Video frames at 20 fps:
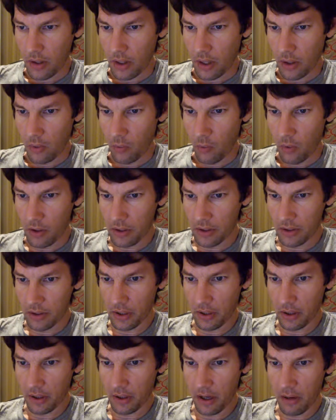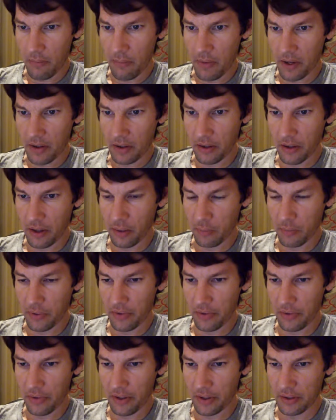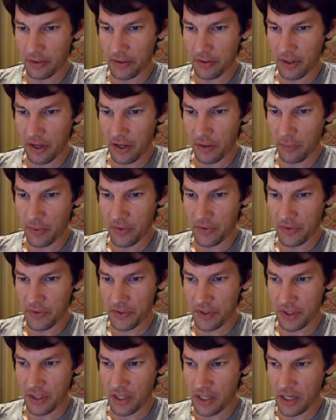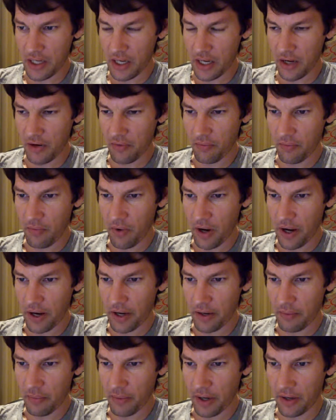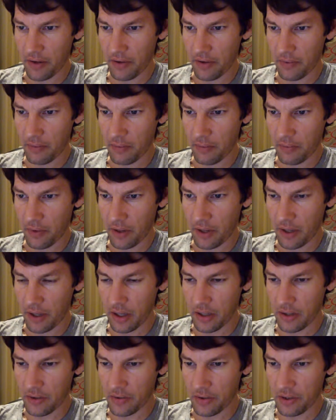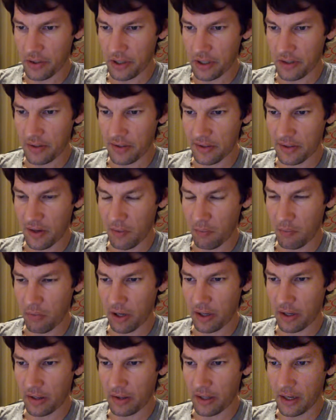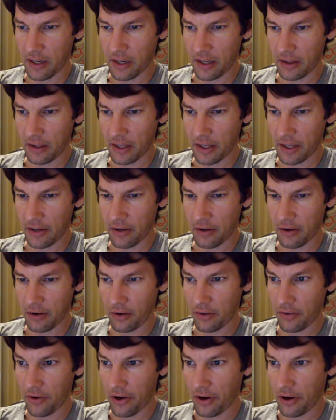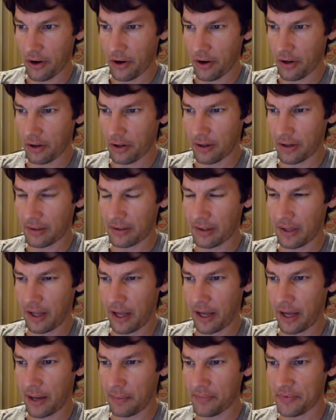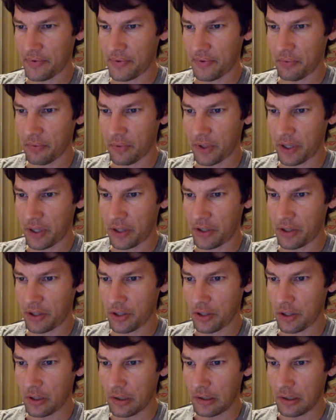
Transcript: I want to talk about a couple things I've been seeing in Reddit, an interesting subreddit that I like called R Collapse, which